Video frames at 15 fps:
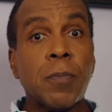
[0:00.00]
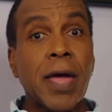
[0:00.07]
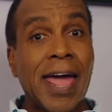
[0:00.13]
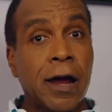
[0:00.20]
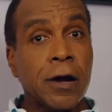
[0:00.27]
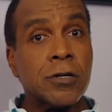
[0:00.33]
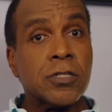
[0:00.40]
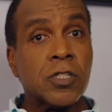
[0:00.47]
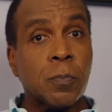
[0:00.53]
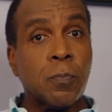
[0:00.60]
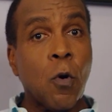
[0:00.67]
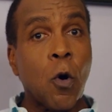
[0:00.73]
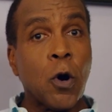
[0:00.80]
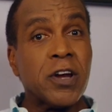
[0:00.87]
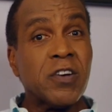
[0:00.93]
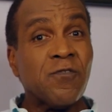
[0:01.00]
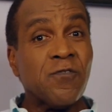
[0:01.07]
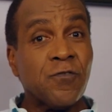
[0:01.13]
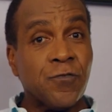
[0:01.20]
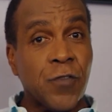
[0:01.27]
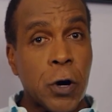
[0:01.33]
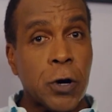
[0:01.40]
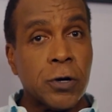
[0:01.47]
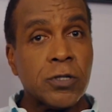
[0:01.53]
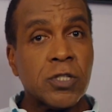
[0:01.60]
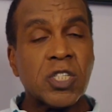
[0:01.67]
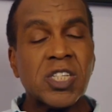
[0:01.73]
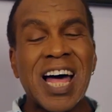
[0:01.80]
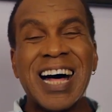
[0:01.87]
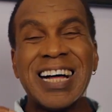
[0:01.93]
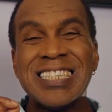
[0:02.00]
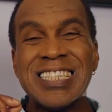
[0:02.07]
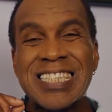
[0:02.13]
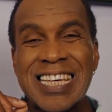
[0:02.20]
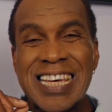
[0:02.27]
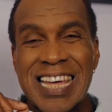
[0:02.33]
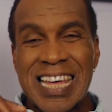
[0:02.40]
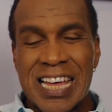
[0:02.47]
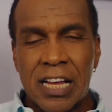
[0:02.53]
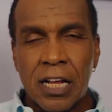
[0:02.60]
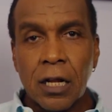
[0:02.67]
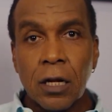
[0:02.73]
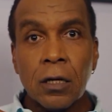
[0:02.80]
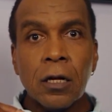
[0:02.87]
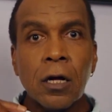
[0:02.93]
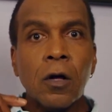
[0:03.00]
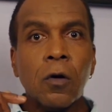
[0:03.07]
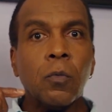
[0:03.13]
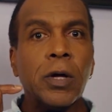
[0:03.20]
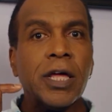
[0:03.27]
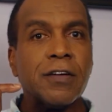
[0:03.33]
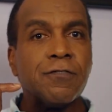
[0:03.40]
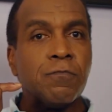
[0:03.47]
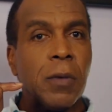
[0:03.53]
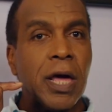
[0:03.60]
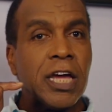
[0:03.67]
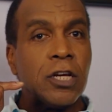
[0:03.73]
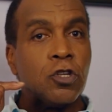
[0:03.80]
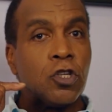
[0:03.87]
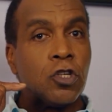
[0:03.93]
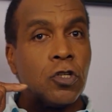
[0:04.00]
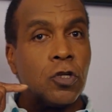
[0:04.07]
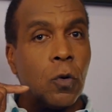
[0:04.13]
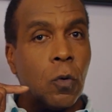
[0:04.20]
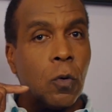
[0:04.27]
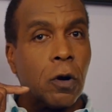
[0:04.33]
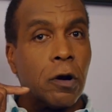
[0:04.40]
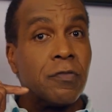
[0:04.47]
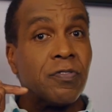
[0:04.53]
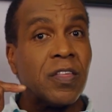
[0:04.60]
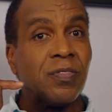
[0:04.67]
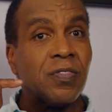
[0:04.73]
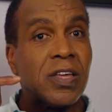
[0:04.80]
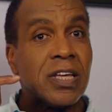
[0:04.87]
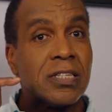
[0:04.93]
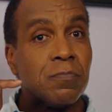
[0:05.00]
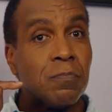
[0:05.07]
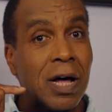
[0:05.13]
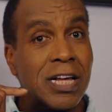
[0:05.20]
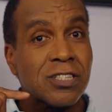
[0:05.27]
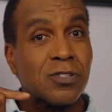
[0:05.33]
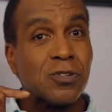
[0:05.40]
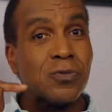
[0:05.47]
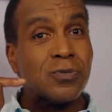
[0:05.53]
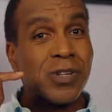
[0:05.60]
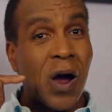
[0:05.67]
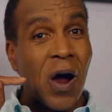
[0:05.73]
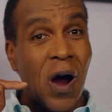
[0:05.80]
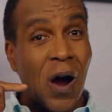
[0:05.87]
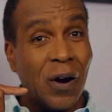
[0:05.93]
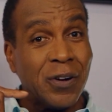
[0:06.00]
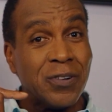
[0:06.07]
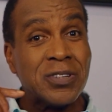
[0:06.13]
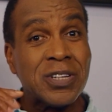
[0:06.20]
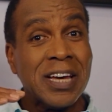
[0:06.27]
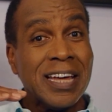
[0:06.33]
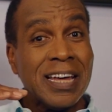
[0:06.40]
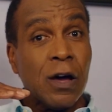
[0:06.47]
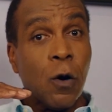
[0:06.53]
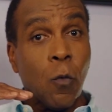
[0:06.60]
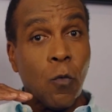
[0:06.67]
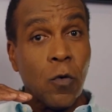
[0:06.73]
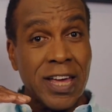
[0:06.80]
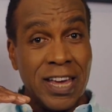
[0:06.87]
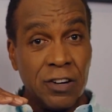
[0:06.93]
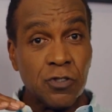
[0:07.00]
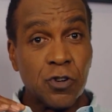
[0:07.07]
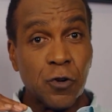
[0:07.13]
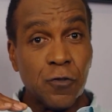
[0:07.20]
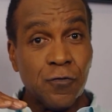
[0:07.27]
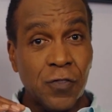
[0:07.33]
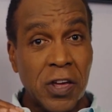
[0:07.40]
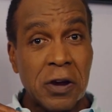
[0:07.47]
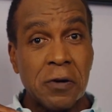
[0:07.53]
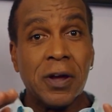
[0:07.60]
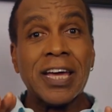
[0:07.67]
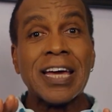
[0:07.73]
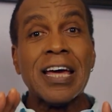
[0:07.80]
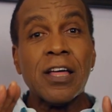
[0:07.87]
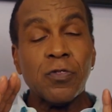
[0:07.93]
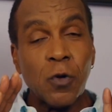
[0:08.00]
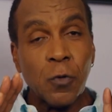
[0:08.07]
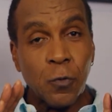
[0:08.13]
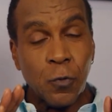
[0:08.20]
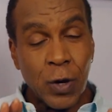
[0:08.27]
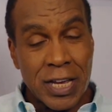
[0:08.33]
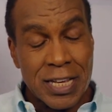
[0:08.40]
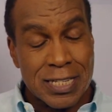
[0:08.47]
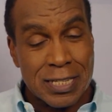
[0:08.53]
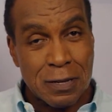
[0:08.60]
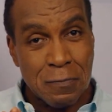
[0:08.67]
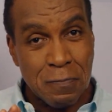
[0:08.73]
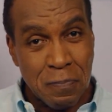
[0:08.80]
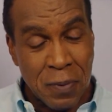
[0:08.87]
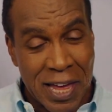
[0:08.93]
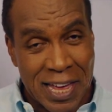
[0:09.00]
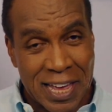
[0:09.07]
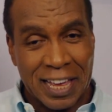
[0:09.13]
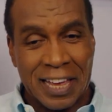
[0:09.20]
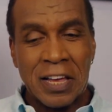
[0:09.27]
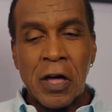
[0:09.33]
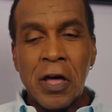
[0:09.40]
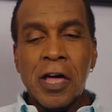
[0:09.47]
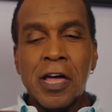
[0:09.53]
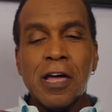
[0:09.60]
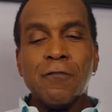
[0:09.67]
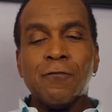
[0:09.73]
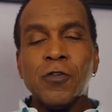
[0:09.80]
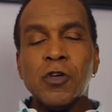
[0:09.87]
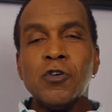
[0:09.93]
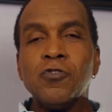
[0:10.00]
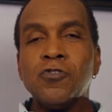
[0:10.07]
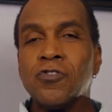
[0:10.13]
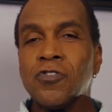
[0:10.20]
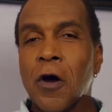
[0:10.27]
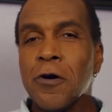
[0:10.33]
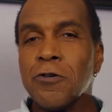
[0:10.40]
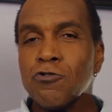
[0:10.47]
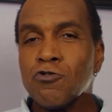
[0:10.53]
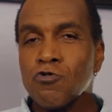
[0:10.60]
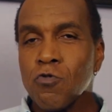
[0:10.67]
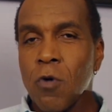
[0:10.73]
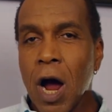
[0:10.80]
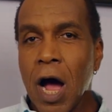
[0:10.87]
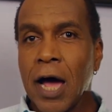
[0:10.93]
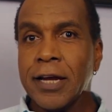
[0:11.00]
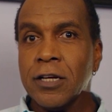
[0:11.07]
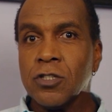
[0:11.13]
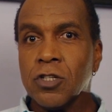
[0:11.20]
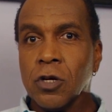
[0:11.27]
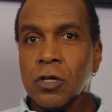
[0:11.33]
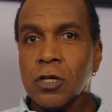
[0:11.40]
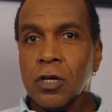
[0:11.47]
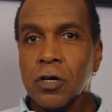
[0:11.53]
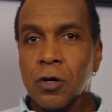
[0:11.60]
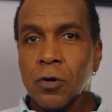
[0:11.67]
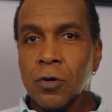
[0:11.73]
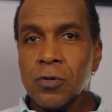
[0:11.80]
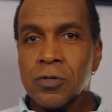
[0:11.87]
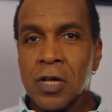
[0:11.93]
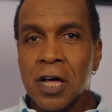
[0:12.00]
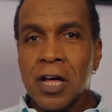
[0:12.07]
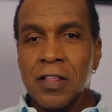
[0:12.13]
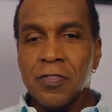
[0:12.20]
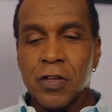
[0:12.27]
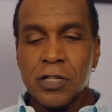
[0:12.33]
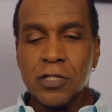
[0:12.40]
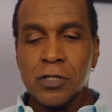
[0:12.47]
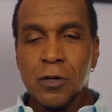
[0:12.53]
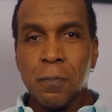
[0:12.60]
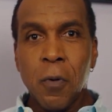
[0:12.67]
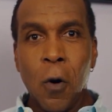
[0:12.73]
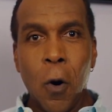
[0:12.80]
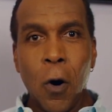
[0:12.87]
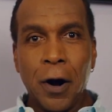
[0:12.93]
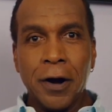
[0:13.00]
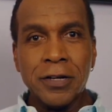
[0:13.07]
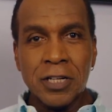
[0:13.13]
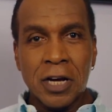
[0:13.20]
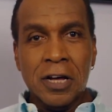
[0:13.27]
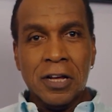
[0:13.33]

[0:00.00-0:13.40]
air support first until we have made sure that these muscles aren't interfering. The reason being, if you start trying to use this support,